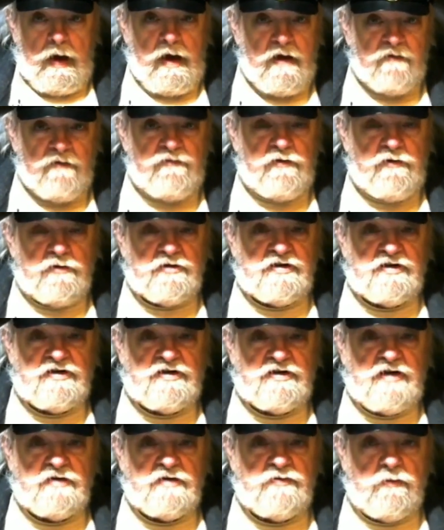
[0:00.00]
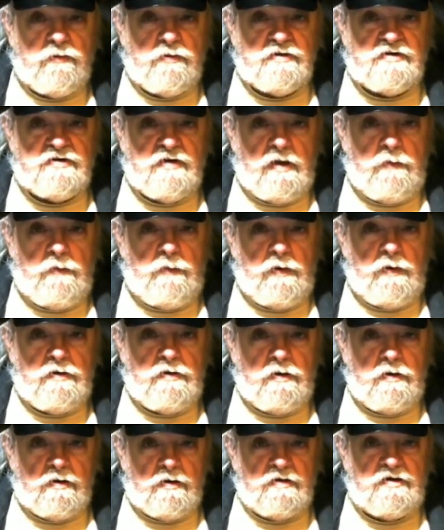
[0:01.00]
If you're successful in sleep it,
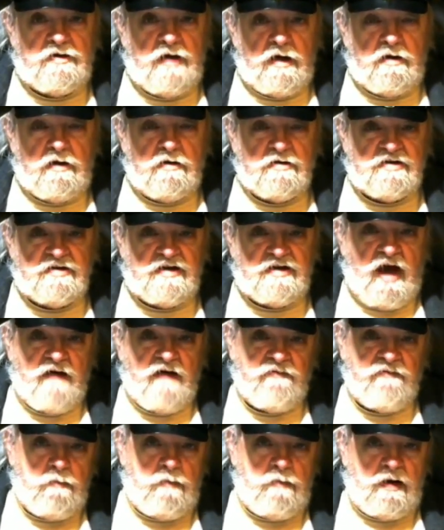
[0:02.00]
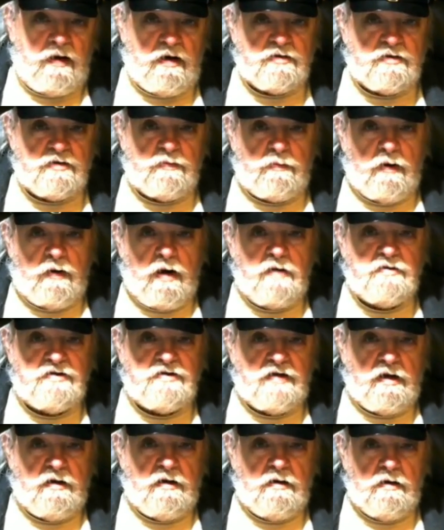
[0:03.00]
you can take your staff and beat its
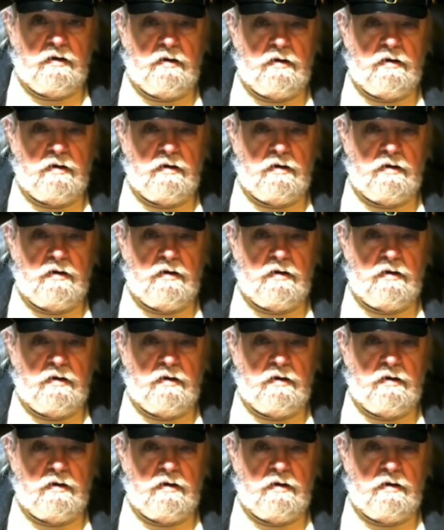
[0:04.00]
brains in,